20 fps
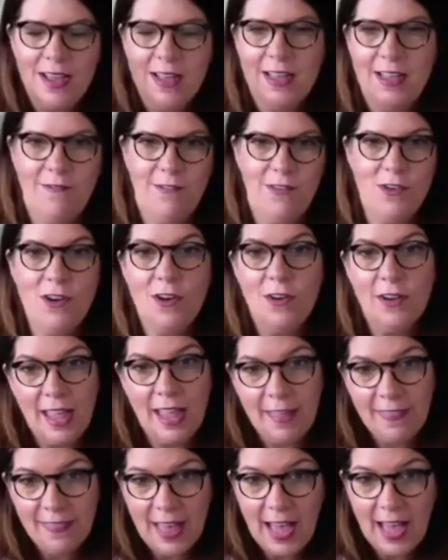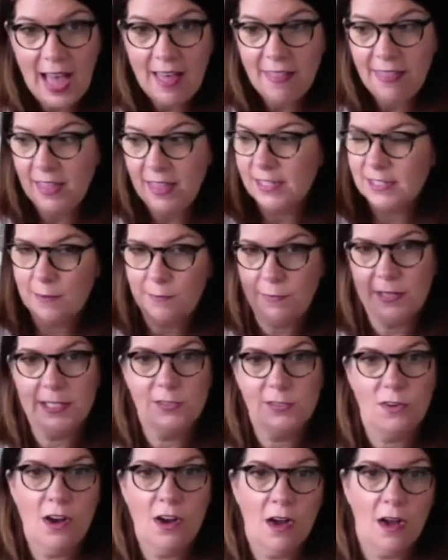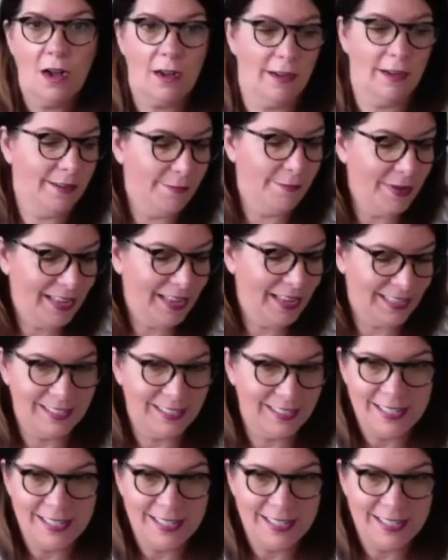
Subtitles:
if you don't get that, then something's wrong because